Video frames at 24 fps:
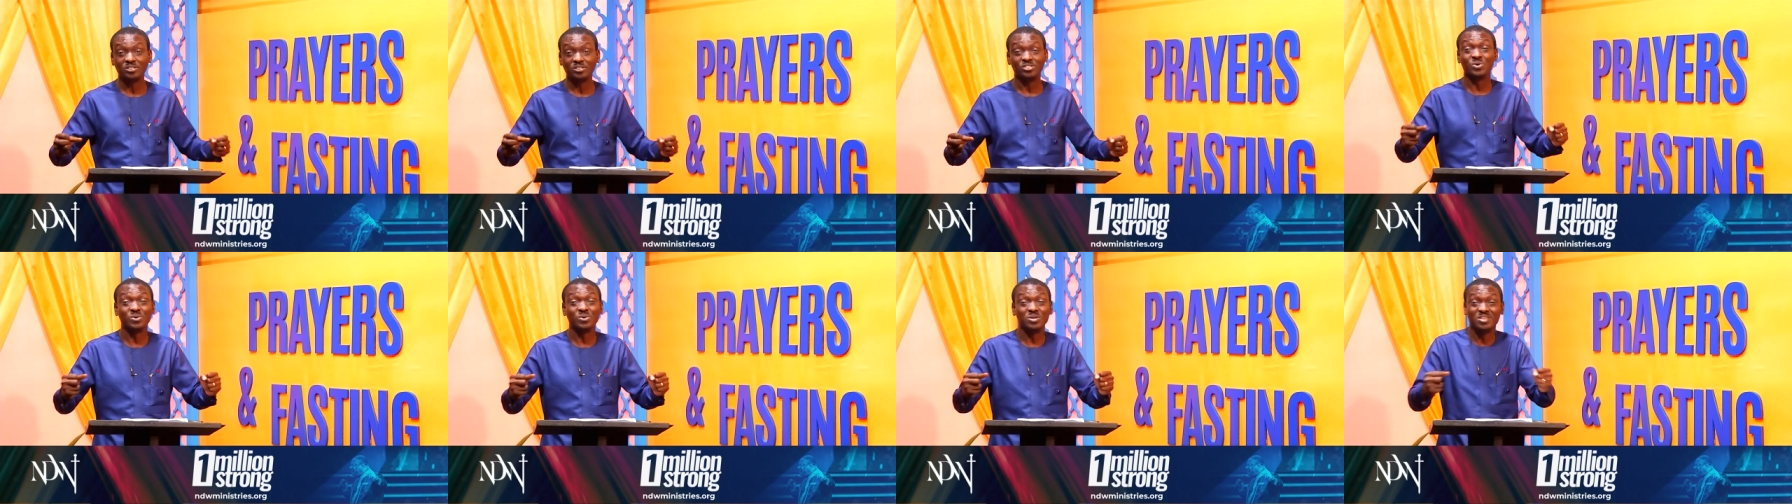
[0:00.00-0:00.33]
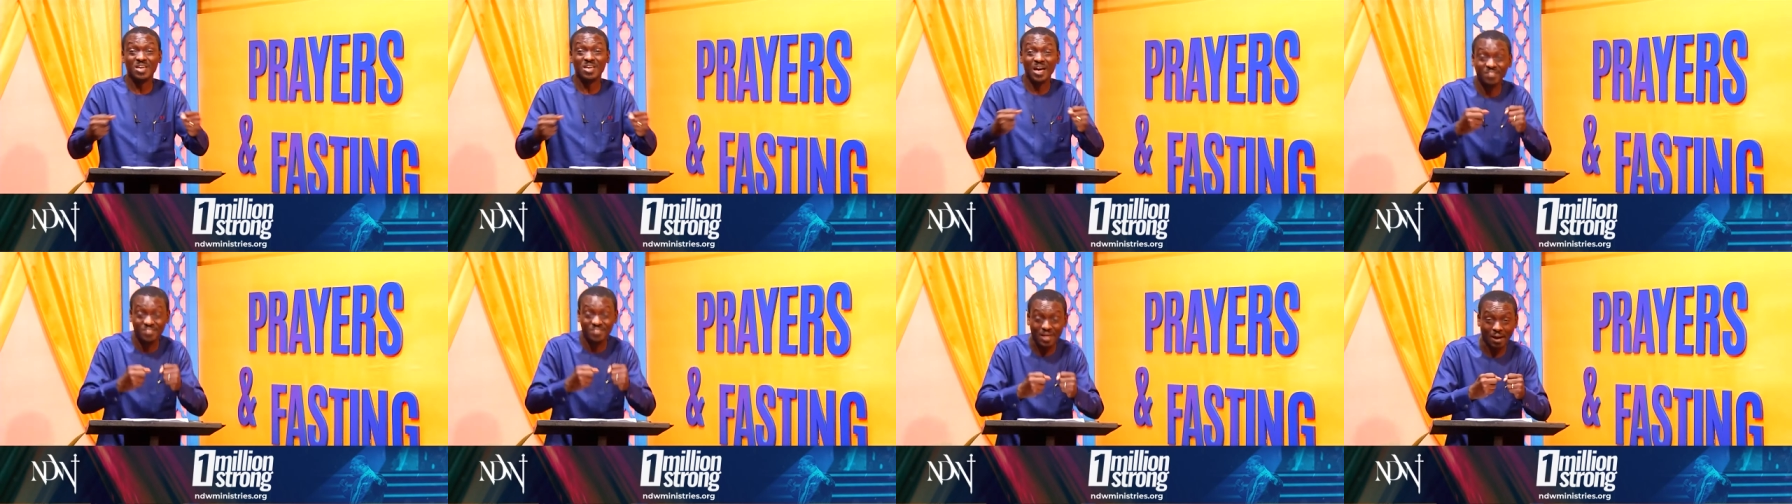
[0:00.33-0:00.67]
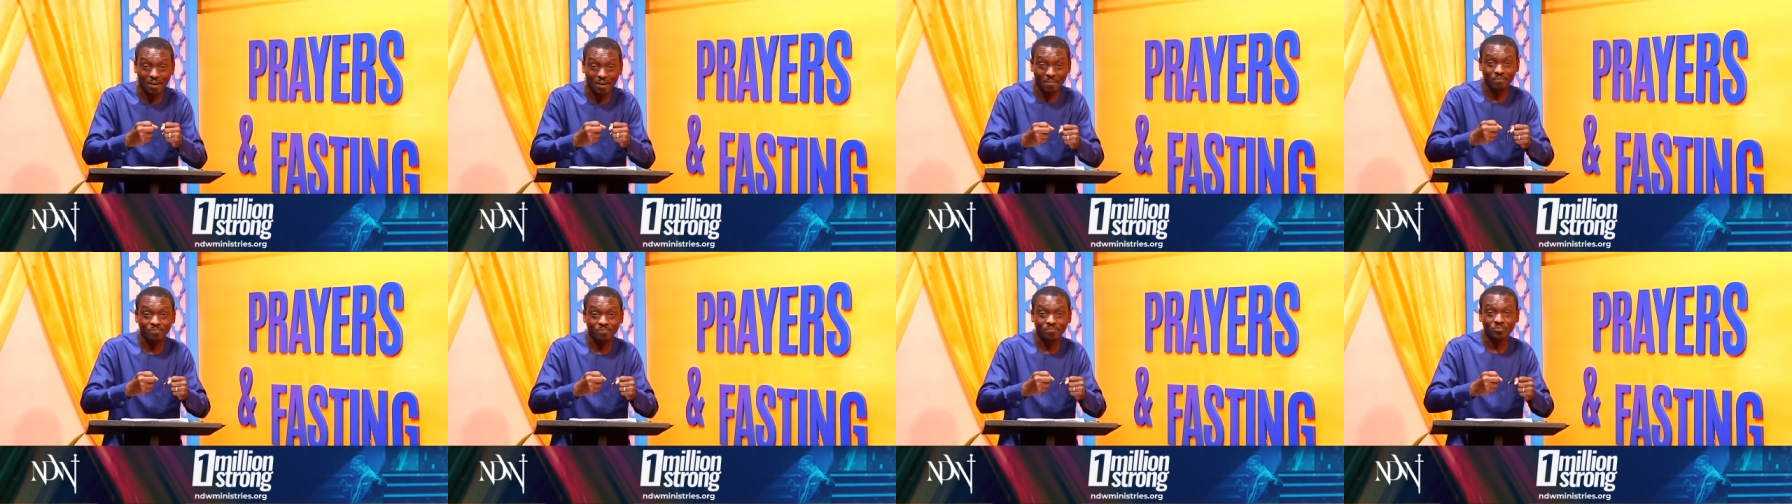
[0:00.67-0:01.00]

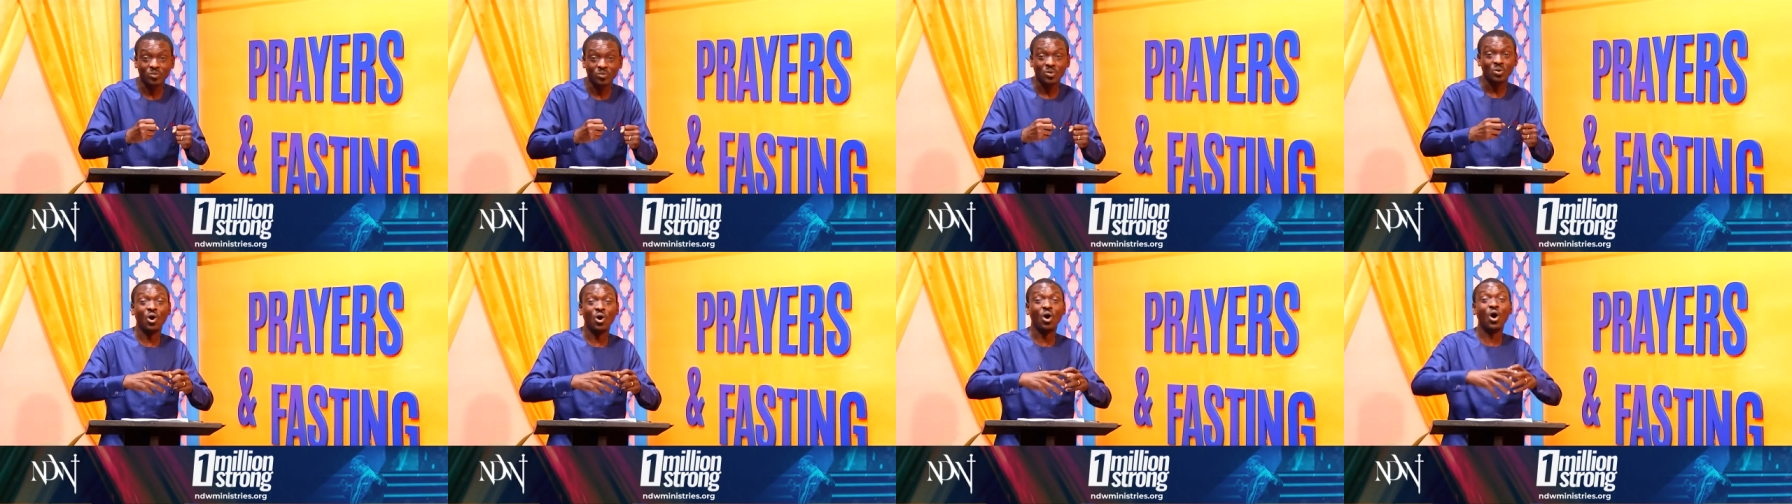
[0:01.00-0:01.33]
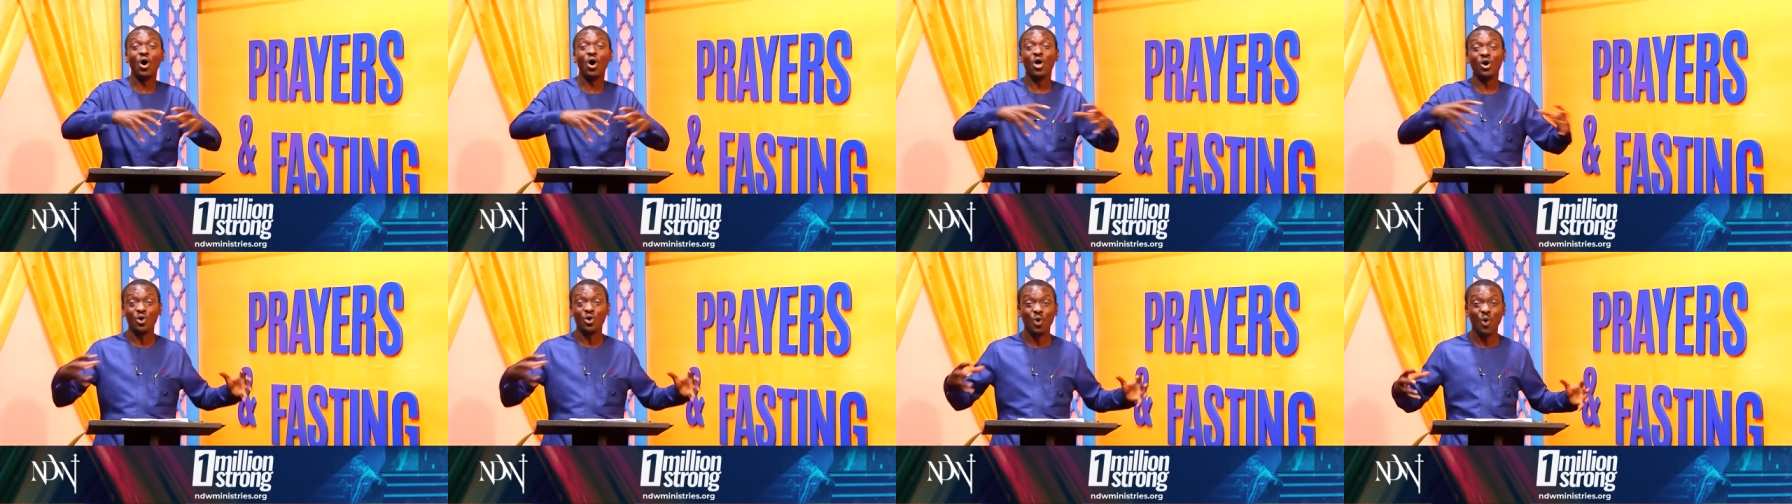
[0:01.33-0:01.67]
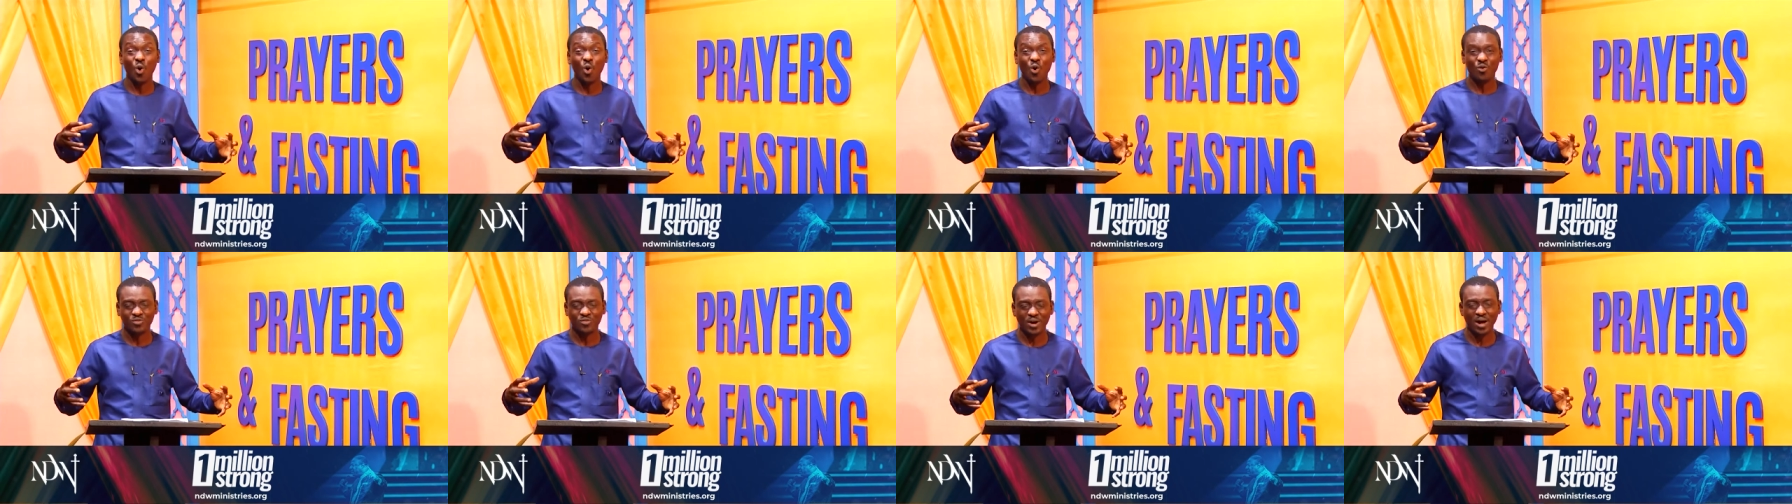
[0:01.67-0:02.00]
together, All
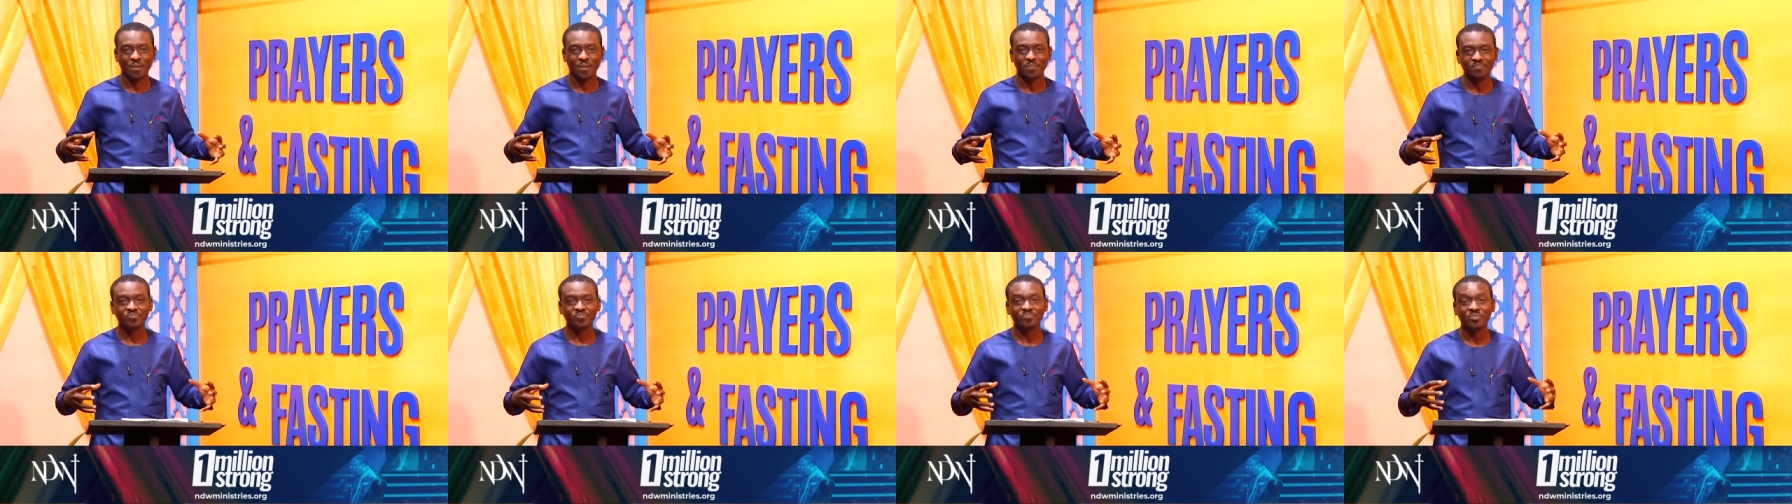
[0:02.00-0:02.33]
over